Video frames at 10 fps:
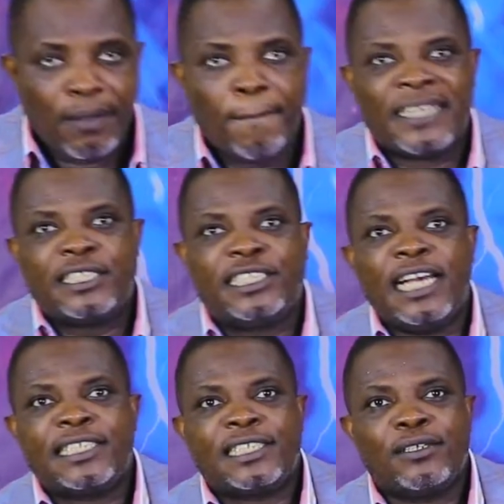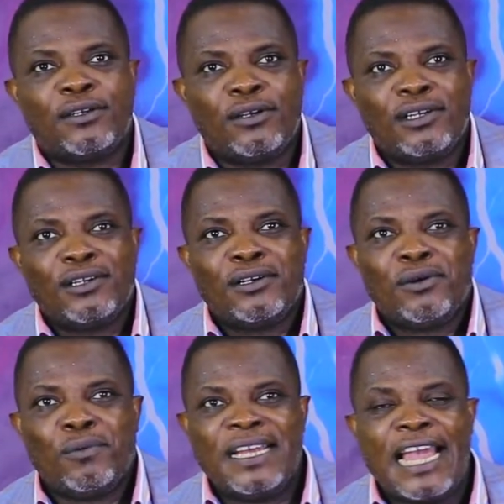But just
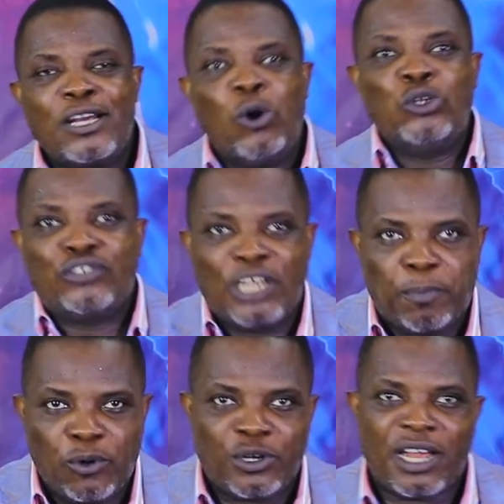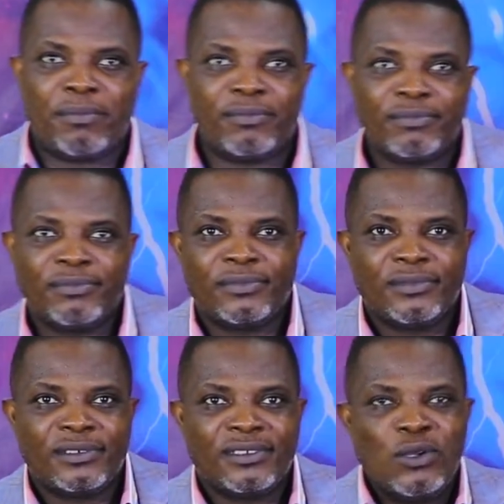when I go to the program,
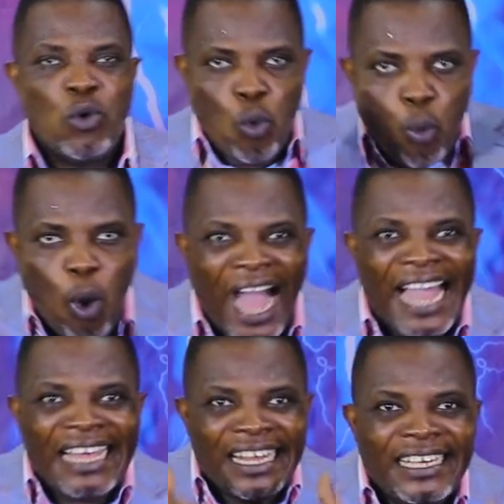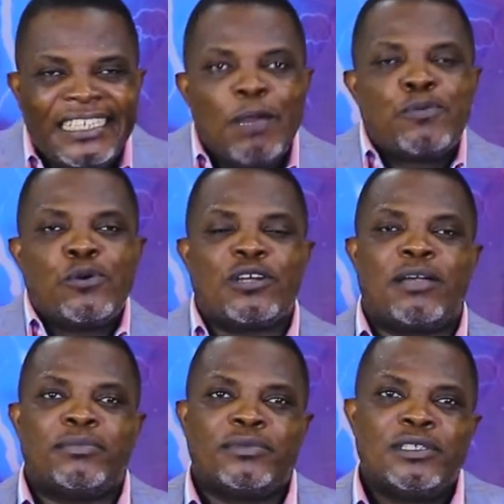while in the program,
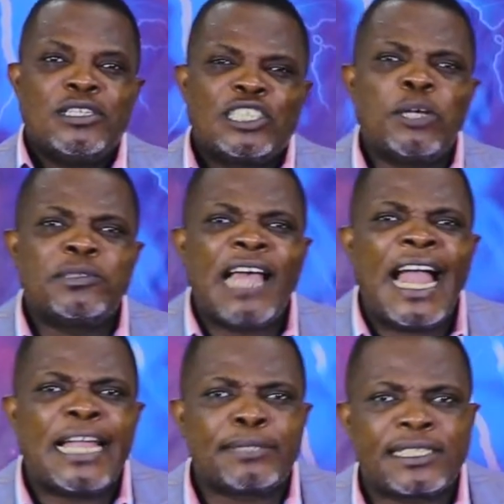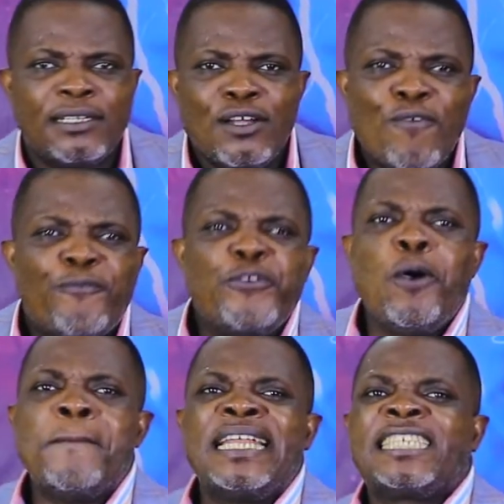sometimes
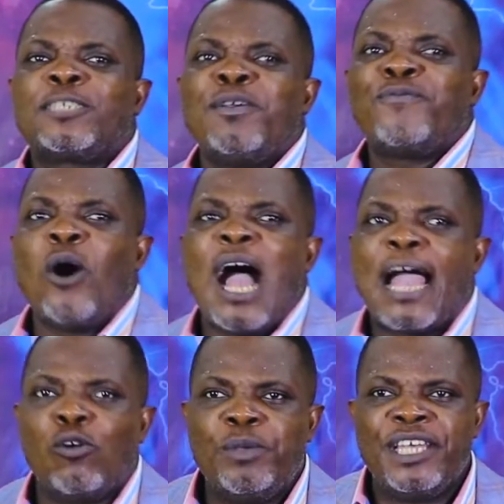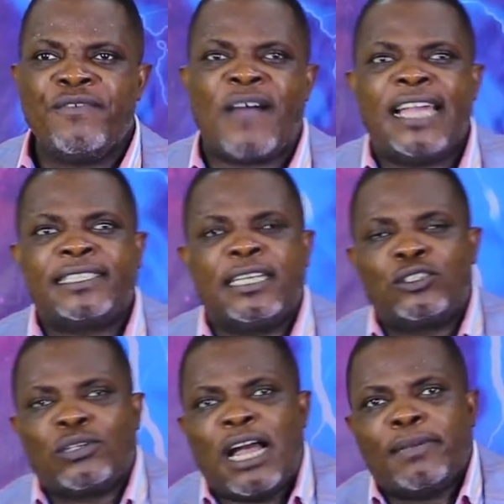few minutes before I will be invited
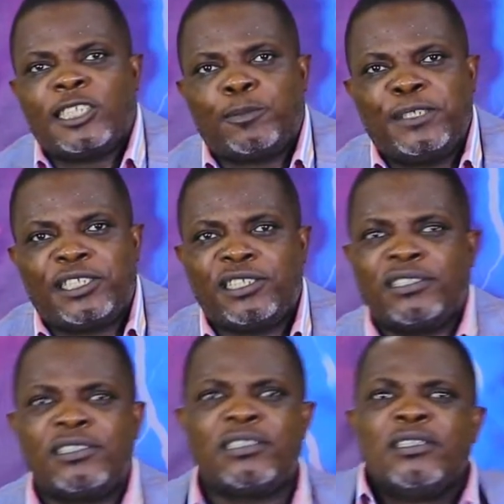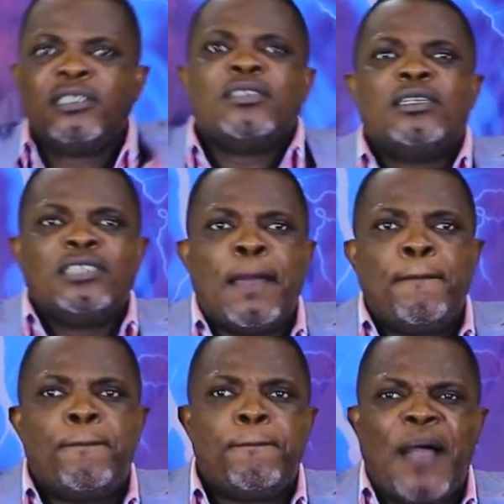to come and speak, then
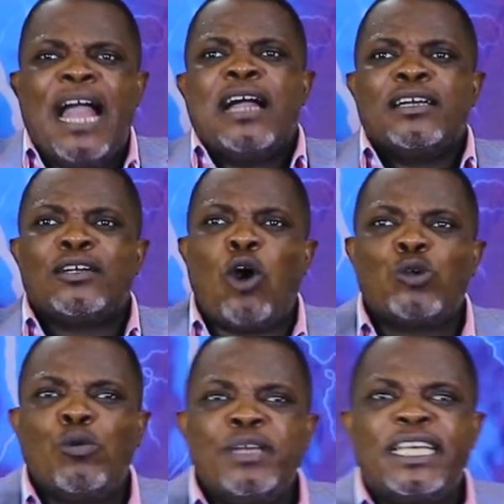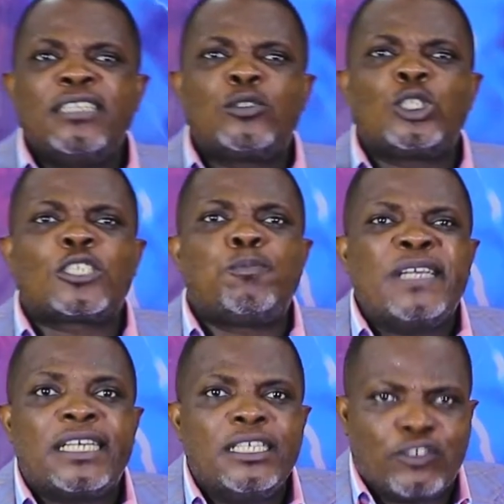God will begin to
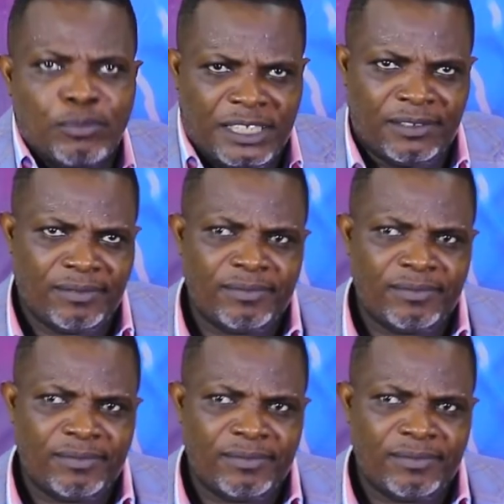speak to me.